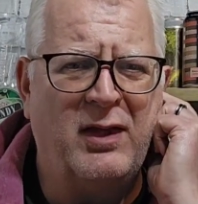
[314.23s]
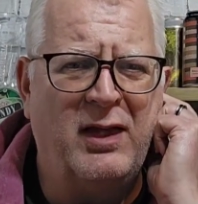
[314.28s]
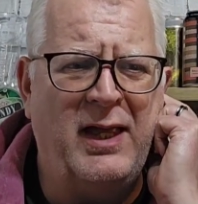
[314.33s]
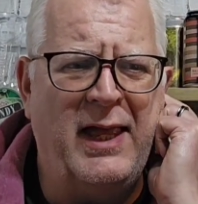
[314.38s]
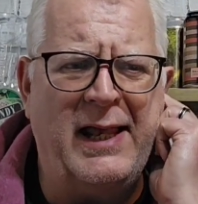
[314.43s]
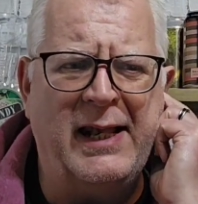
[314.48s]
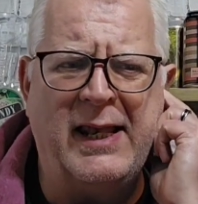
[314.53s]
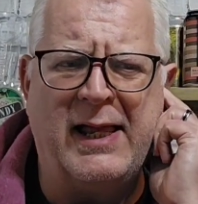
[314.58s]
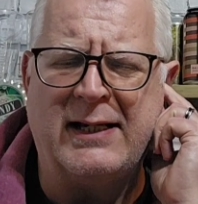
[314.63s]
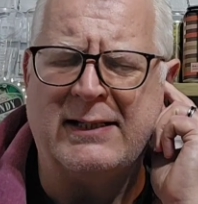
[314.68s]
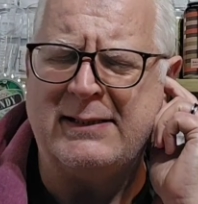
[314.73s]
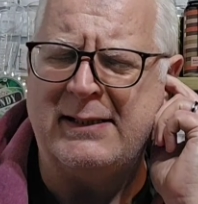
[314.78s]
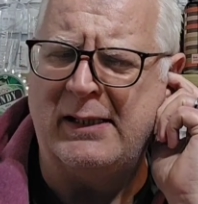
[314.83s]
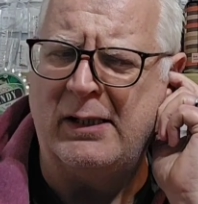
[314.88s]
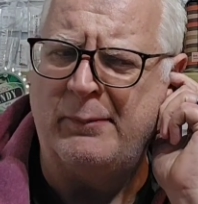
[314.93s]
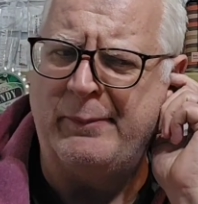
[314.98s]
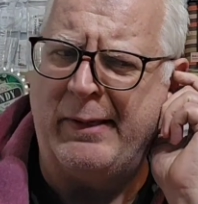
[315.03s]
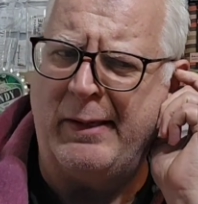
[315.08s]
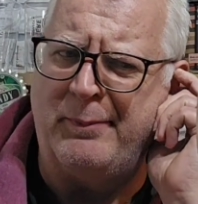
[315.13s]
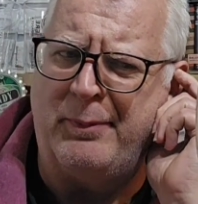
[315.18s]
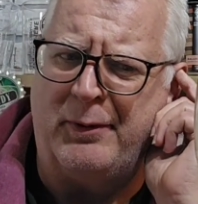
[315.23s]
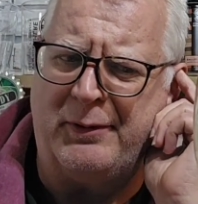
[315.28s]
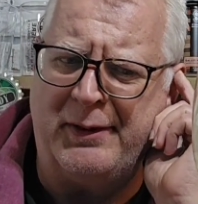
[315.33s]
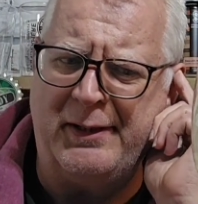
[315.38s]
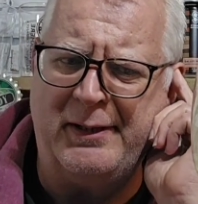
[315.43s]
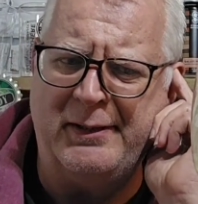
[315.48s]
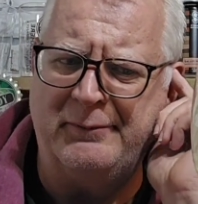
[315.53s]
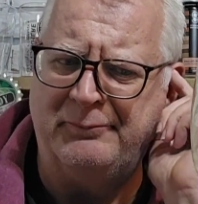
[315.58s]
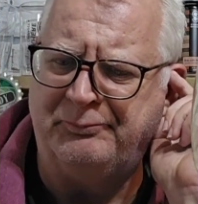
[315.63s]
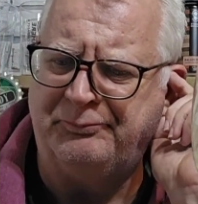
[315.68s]
It lacks a little bit of
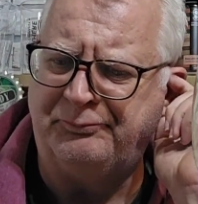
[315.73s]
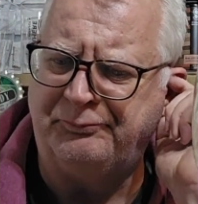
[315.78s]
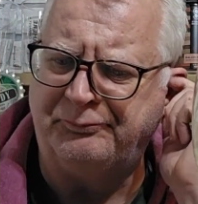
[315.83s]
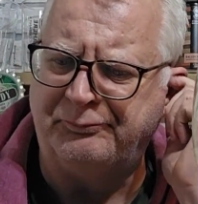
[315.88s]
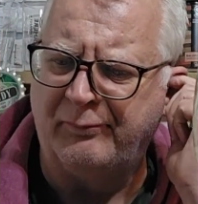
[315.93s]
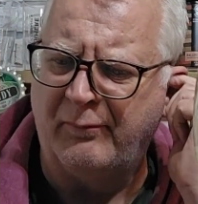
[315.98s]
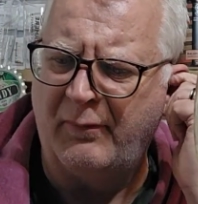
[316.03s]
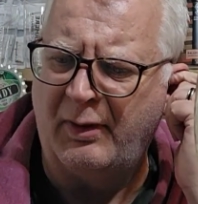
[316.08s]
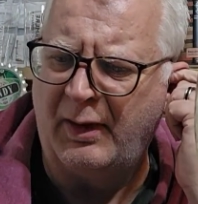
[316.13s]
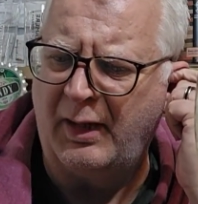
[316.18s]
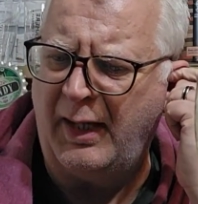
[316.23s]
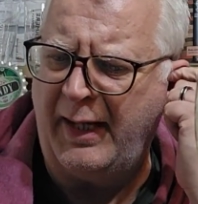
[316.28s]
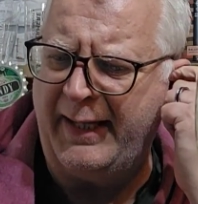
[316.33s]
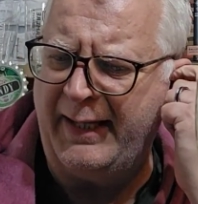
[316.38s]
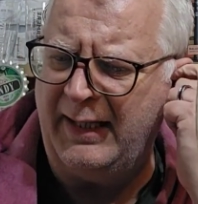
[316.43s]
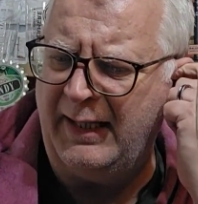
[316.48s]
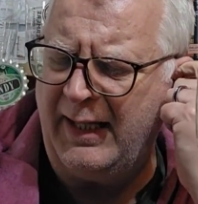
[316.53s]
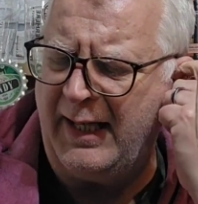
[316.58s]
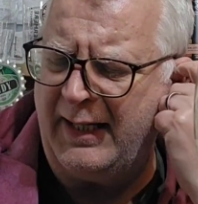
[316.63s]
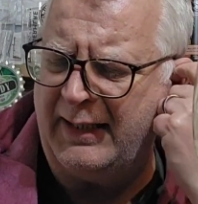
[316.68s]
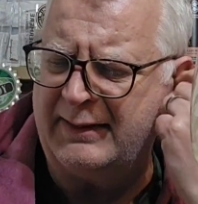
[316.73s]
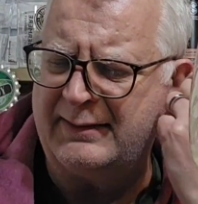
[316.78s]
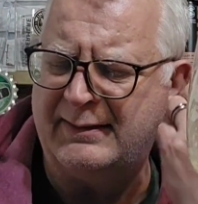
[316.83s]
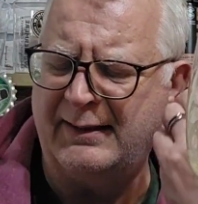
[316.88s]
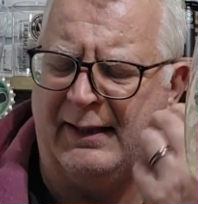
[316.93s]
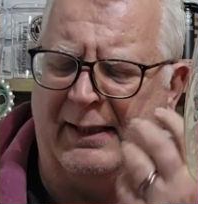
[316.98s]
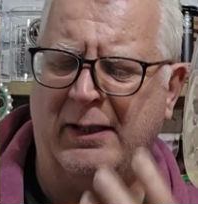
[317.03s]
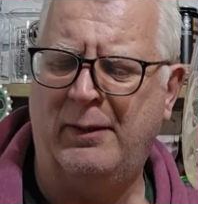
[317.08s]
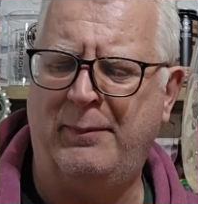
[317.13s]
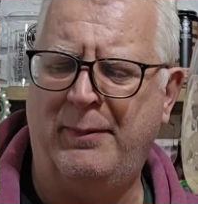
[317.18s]
body. It lacks a
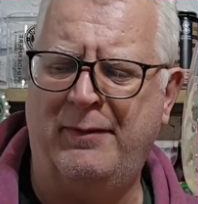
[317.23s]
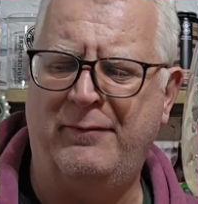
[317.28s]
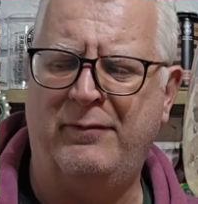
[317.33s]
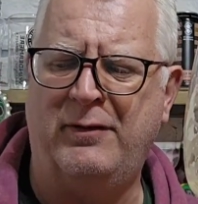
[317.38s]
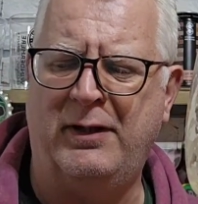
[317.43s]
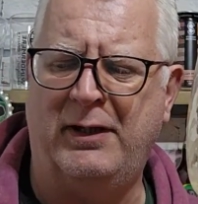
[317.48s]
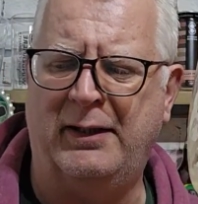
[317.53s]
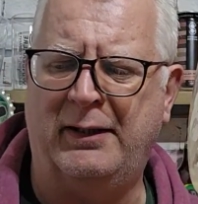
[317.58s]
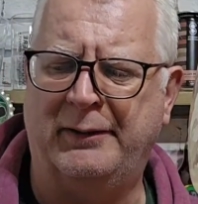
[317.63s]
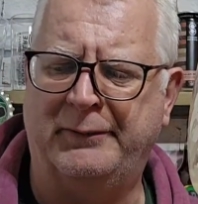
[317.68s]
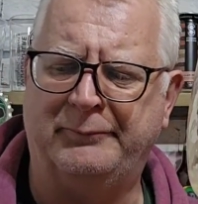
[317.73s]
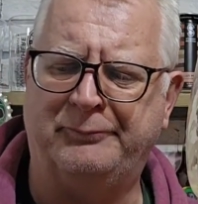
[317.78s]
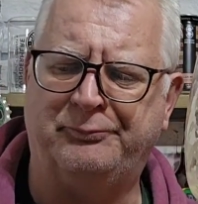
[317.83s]
little bit of the...